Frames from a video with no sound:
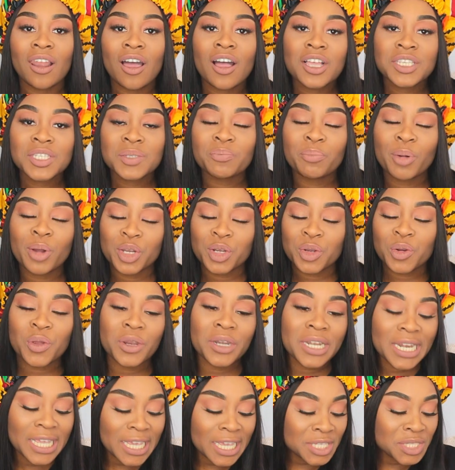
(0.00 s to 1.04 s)
last but
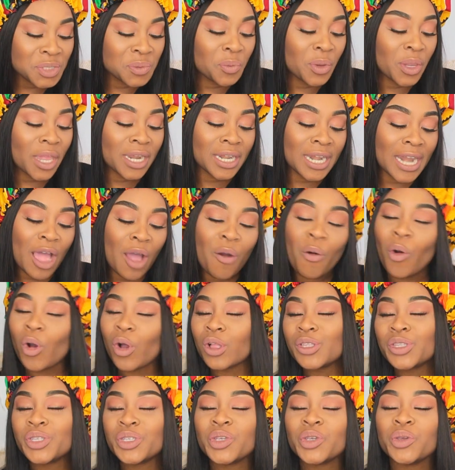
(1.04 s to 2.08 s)
not least, we are now
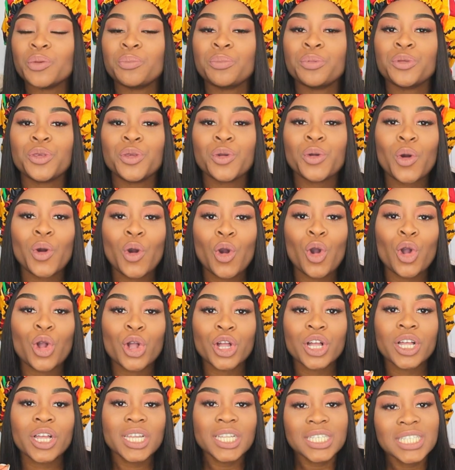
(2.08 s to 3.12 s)
on to Pure
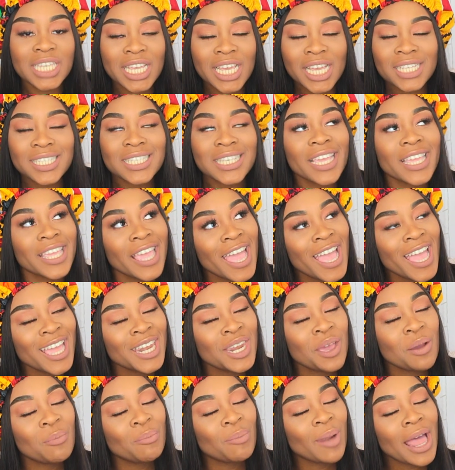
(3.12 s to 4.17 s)
Goodness.
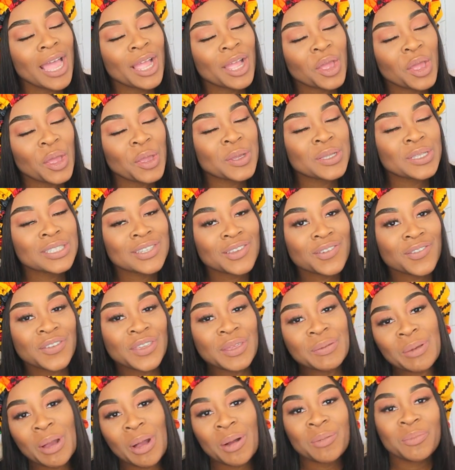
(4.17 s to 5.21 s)
Again, black owned
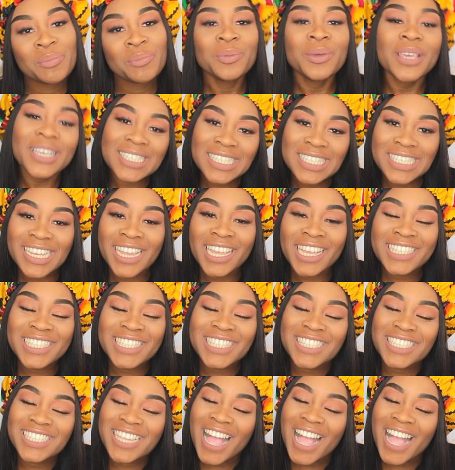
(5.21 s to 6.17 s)
female business.